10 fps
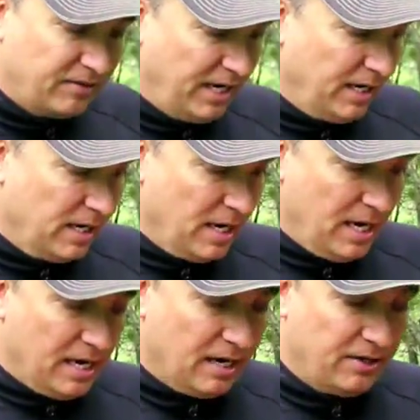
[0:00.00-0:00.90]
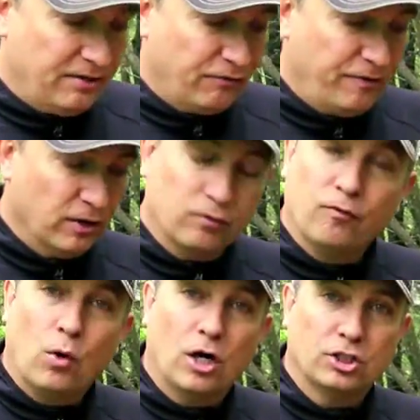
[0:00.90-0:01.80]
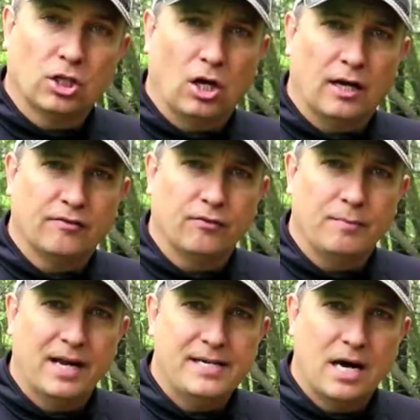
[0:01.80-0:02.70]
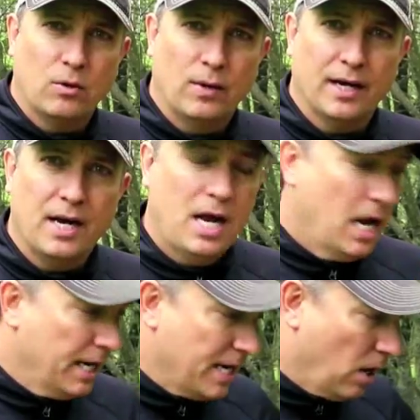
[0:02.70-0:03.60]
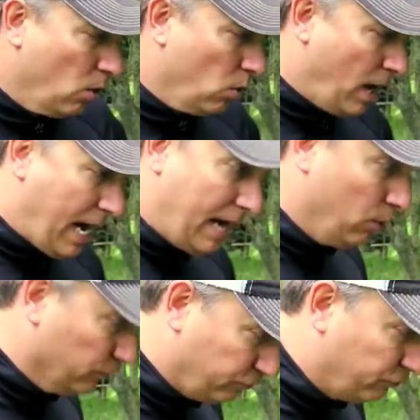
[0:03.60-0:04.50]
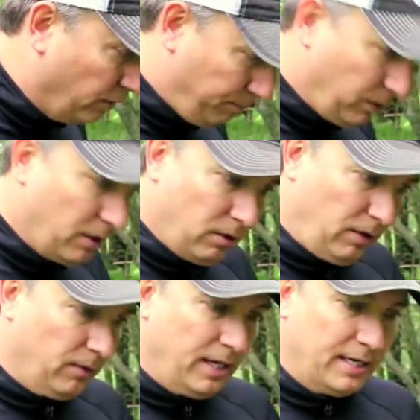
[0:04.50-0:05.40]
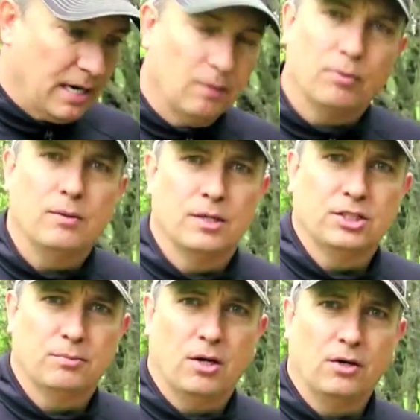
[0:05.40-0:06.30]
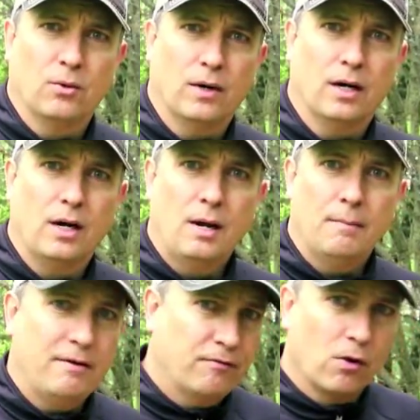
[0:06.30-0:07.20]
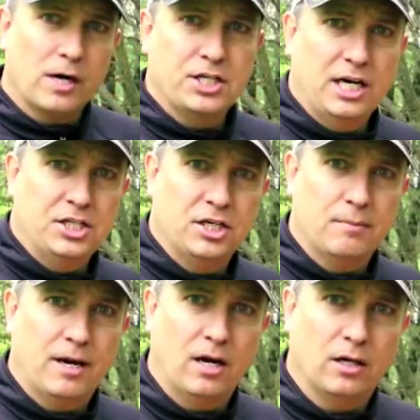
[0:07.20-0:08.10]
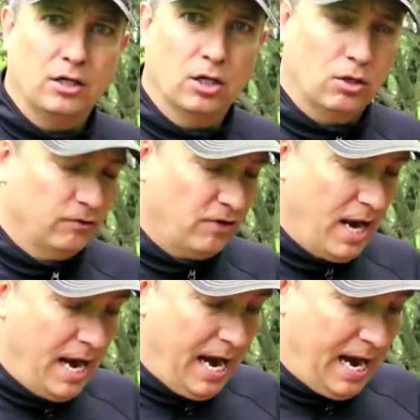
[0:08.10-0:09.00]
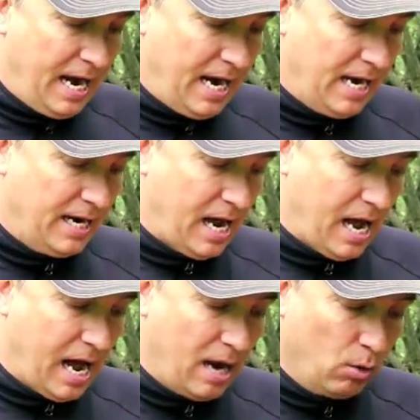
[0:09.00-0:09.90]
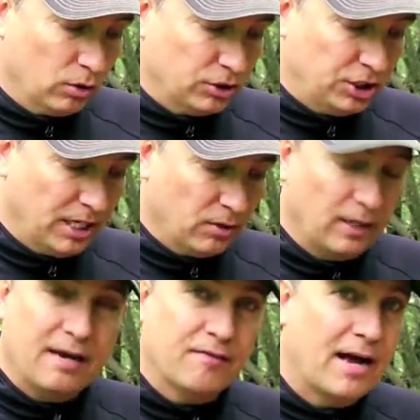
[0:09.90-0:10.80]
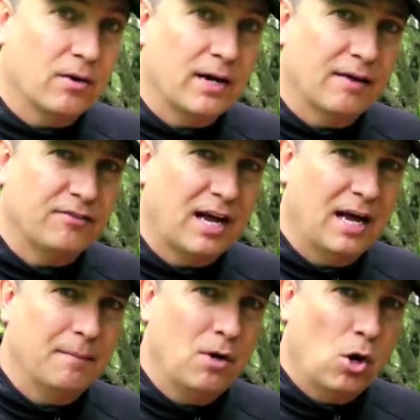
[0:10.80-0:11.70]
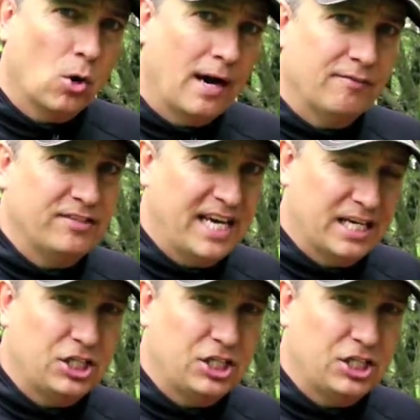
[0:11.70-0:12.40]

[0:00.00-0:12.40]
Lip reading: thing are these field washcloths from Dead Downwind. Now, I will strip literally right down pretty much to my underwear before I change into my hunting clothes. And I will generally, if I don't have time or haven't taken